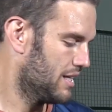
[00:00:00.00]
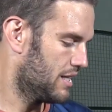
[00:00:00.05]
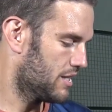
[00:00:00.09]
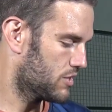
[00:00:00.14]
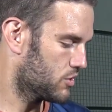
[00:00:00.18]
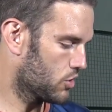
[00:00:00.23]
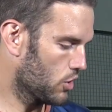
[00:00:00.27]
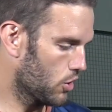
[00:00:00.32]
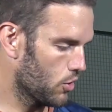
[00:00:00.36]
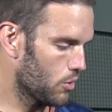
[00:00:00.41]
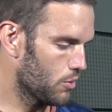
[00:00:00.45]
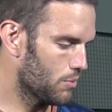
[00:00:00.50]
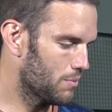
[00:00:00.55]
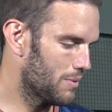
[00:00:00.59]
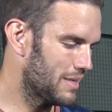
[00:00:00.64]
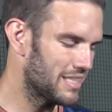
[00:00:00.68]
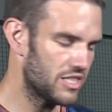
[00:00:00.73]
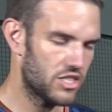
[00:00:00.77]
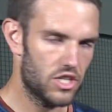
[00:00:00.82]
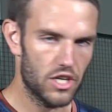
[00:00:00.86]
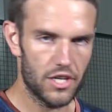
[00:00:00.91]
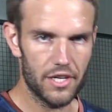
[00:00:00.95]
So
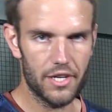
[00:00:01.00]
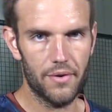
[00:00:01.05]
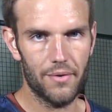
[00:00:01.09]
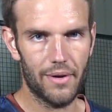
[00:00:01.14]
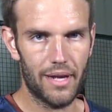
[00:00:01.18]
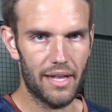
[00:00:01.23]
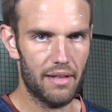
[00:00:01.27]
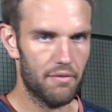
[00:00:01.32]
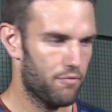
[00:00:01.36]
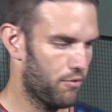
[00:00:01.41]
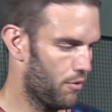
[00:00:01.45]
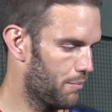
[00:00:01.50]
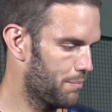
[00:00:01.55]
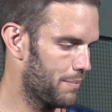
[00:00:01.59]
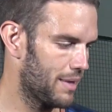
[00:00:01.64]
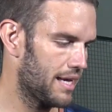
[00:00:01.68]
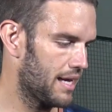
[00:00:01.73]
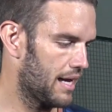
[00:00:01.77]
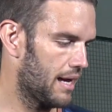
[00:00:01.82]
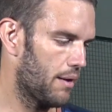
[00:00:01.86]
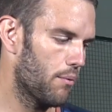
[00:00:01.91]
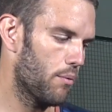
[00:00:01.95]
in general, for
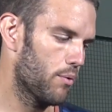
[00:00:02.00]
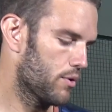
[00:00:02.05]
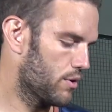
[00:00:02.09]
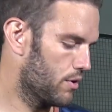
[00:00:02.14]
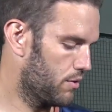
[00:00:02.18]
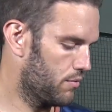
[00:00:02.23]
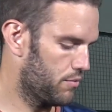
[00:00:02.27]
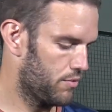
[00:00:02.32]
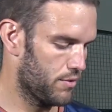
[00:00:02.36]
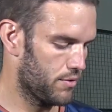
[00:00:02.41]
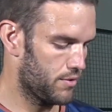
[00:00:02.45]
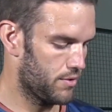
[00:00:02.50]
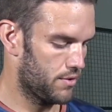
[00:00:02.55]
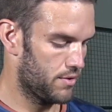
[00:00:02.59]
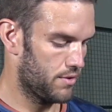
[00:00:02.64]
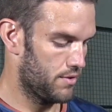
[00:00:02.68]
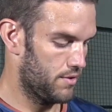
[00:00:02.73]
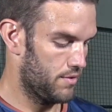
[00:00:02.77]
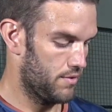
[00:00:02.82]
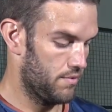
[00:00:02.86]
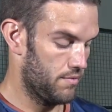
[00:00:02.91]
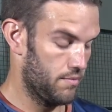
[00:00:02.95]
me, I will go
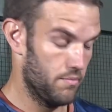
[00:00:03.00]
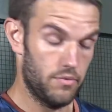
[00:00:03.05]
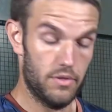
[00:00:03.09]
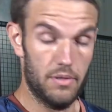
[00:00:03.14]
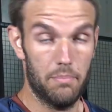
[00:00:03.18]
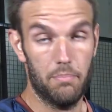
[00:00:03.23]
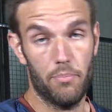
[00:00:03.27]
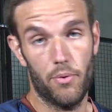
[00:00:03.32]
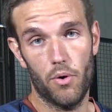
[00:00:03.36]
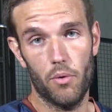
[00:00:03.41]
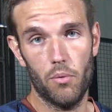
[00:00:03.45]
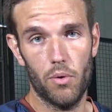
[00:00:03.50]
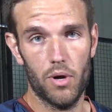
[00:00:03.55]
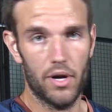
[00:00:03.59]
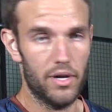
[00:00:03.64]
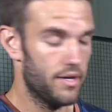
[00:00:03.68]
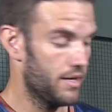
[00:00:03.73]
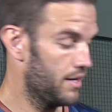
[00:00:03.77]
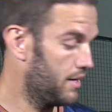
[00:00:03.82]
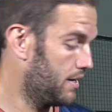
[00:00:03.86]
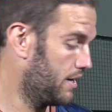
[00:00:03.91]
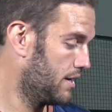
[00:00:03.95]
for the Pro
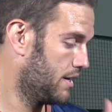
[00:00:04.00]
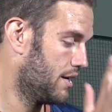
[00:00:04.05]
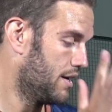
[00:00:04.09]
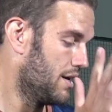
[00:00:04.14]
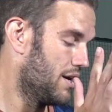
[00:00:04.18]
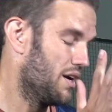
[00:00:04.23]
one.